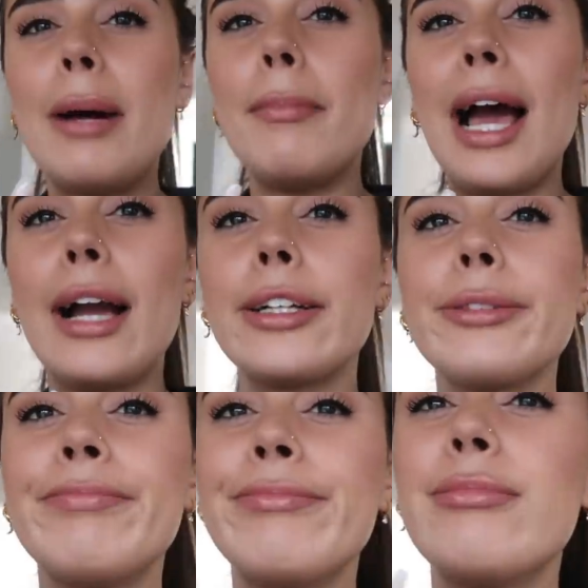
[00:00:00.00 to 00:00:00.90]
matte
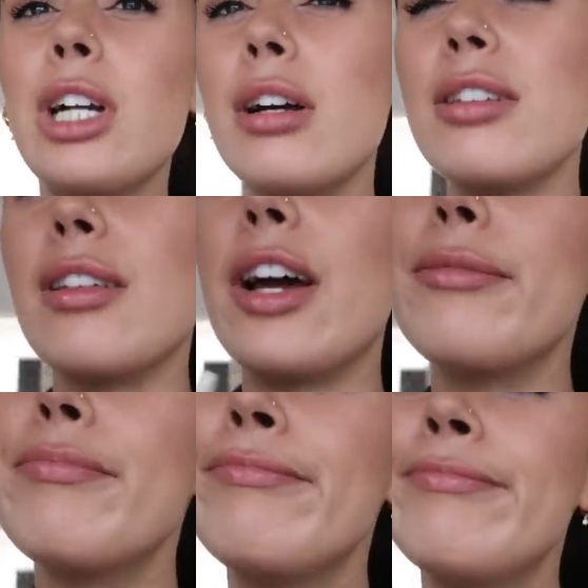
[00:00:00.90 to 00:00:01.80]
black can't
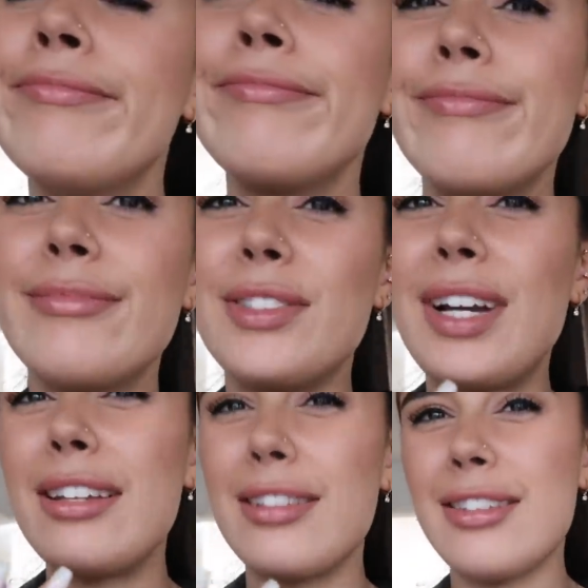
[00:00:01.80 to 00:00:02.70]
decide it's
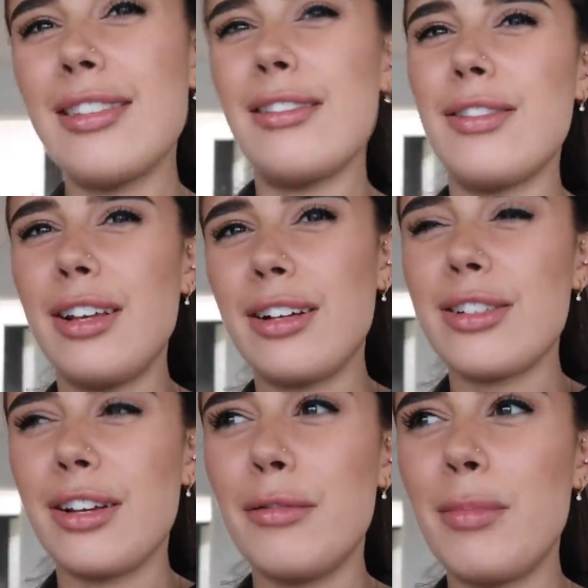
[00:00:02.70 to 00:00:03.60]
valentine's day i feel like i
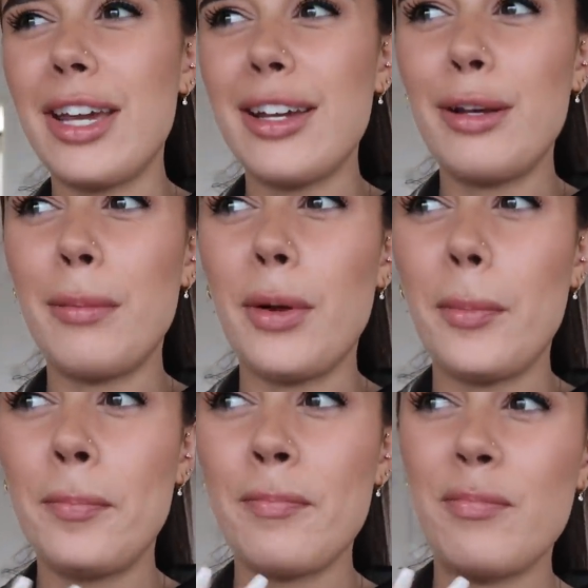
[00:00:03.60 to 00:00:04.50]
should go for pink but